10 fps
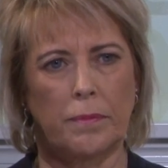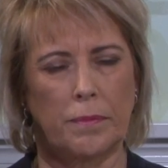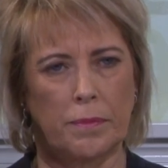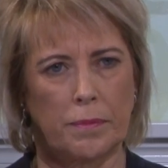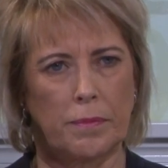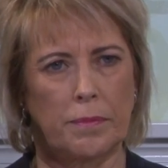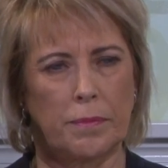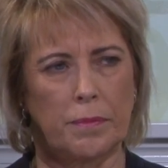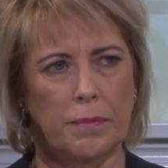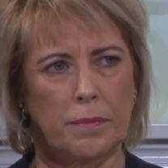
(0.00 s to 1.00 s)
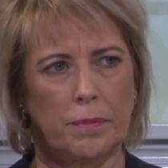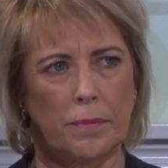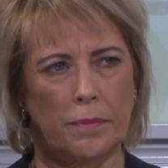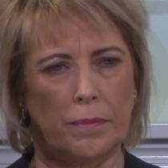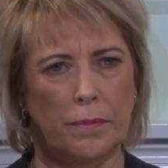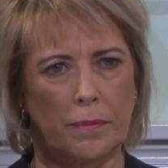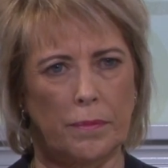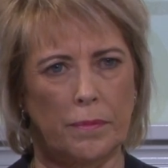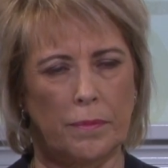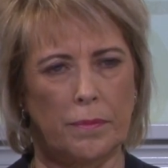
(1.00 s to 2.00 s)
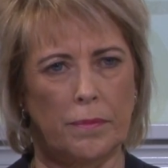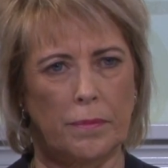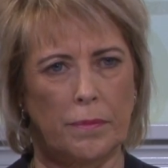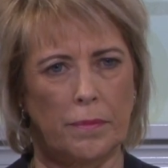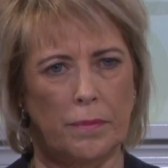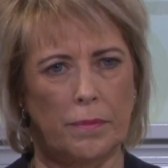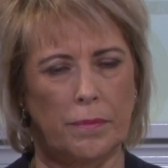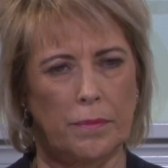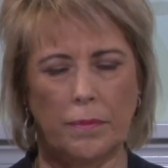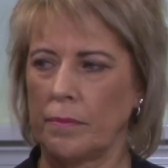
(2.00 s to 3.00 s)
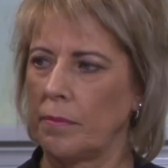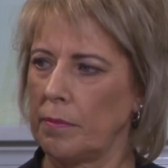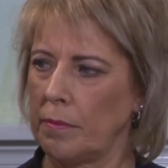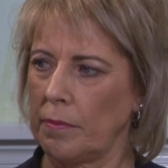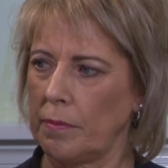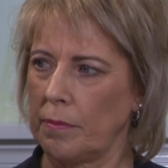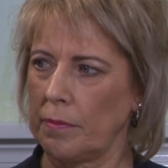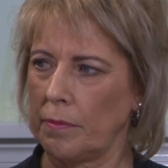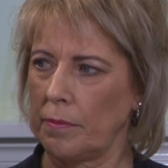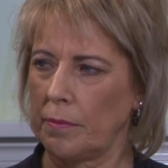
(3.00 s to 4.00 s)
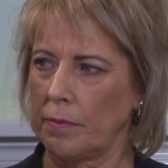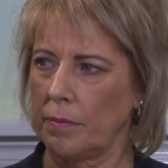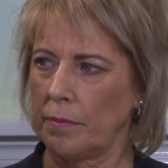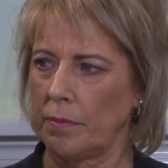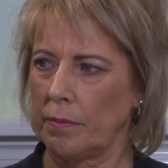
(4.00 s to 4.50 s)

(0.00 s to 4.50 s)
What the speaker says: No words are spoken by the person on screen.